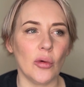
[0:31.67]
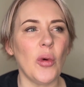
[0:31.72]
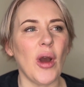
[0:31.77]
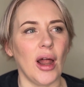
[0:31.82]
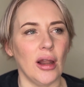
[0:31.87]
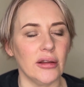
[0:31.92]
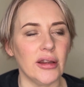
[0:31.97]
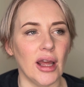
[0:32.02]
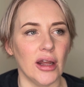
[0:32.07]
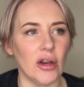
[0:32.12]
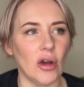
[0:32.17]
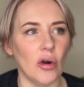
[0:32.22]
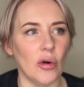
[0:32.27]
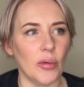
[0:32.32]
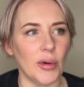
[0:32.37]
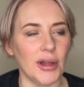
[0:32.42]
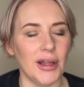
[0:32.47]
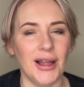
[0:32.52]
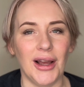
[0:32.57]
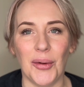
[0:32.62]
Well, yeah,
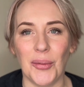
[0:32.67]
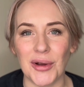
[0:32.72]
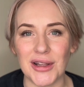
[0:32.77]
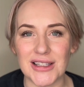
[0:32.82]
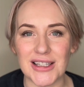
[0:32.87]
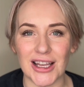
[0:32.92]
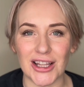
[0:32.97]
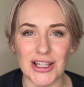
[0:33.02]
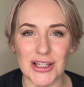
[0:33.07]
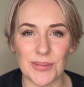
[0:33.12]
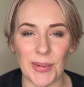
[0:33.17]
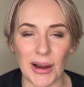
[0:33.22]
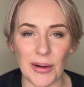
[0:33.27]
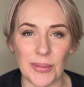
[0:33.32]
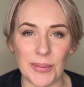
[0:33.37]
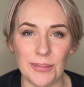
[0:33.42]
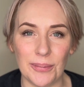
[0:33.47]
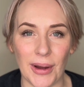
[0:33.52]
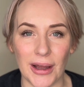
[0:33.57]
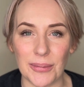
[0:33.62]
no, I will say there's
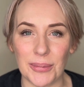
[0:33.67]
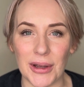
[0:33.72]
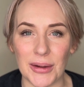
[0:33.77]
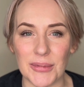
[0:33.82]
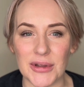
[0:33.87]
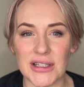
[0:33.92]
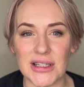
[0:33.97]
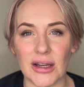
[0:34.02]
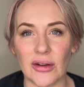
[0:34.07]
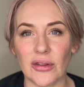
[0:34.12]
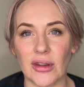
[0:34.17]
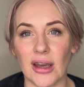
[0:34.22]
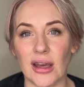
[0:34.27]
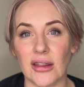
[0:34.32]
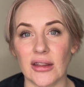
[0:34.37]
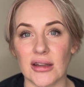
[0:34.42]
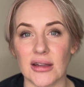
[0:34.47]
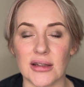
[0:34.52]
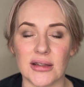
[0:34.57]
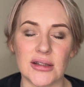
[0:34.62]
bad pigments out there.
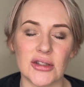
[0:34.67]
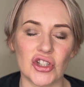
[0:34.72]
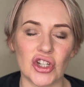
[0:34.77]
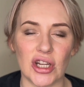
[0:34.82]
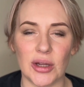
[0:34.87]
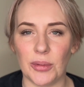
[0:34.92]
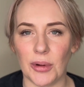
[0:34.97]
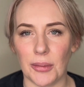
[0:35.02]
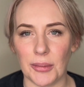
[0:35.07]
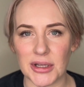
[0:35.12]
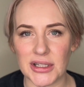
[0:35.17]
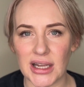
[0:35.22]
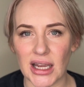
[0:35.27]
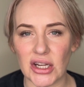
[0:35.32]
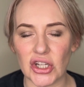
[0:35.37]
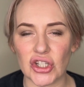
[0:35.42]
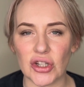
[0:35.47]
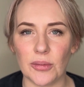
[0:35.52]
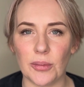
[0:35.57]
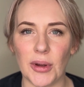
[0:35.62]
There's cheap
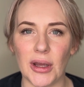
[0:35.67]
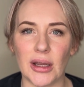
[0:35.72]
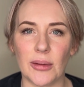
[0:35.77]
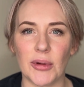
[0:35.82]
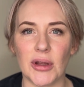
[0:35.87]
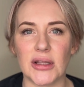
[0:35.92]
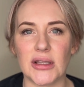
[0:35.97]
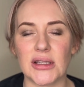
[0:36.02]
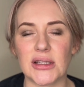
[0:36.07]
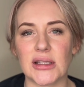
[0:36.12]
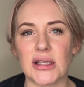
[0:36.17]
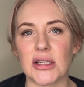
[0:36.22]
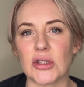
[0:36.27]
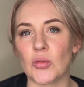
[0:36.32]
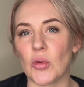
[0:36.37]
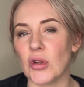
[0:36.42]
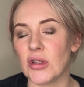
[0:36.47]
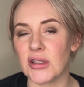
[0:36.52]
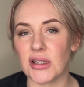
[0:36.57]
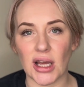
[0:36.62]
imitation pigments. There's
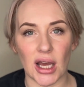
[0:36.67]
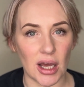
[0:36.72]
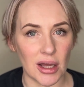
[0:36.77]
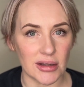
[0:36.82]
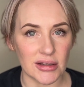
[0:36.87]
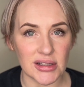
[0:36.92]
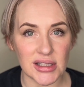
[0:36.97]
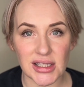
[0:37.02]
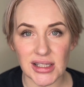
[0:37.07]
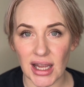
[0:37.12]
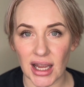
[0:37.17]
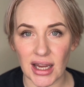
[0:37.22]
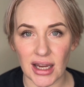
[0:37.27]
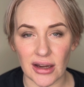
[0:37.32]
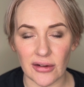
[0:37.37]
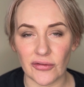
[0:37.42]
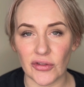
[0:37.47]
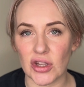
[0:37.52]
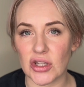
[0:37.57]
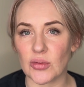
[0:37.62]
ones that aren't
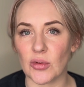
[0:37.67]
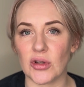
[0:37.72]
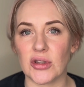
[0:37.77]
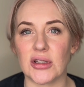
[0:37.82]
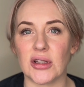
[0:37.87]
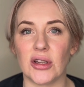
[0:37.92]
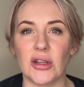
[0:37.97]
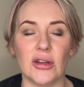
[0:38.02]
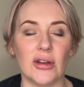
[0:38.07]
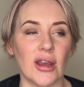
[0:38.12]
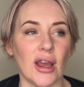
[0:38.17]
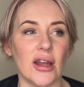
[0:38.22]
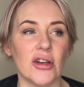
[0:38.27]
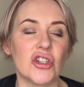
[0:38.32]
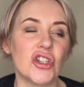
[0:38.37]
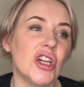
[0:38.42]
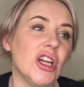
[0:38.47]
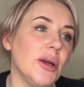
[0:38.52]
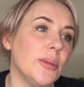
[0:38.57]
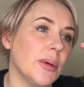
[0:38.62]
safe. There's ones that you get
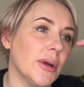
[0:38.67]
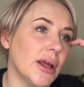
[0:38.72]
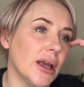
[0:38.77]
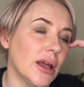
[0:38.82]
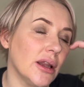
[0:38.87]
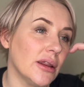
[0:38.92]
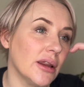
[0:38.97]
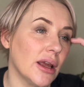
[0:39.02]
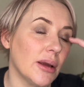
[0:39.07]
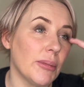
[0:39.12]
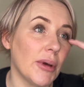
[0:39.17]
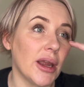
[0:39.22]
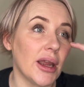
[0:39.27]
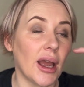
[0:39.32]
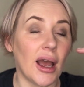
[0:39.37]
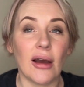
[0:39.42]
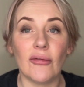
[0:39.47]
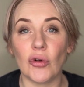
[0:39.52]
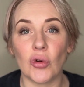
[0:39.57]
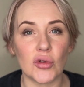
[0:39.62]
cheaply and they may
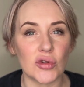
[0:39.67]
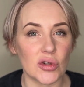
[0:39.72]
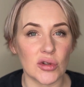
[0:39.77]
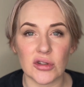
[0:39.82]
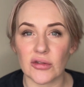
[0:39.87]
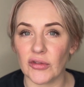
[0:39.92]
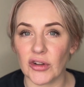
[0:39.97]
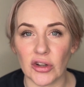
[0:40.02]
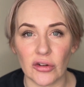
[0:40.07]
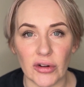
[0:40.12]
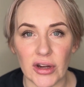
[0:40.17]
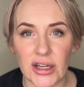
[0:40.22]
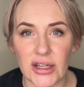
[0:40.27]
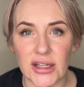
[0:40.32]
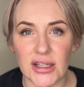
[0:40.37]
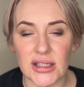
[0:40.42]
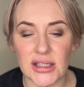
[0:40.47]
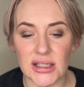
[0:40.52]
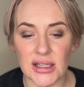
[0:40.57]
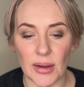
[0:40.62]
have all sorts of
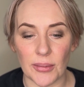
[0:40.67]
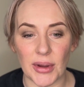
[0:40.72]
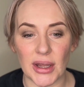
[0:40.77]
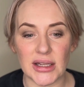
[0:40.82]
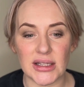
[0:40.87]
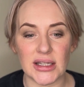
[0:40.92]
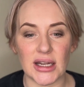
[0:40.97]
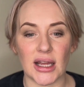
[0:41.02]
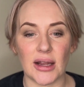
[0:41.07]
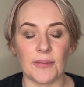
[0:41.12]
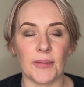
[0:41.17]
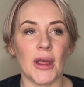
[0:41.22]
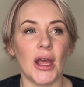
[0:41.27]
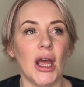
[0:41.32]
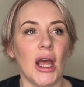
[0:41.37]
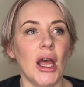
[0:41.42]
ingredients mixed in.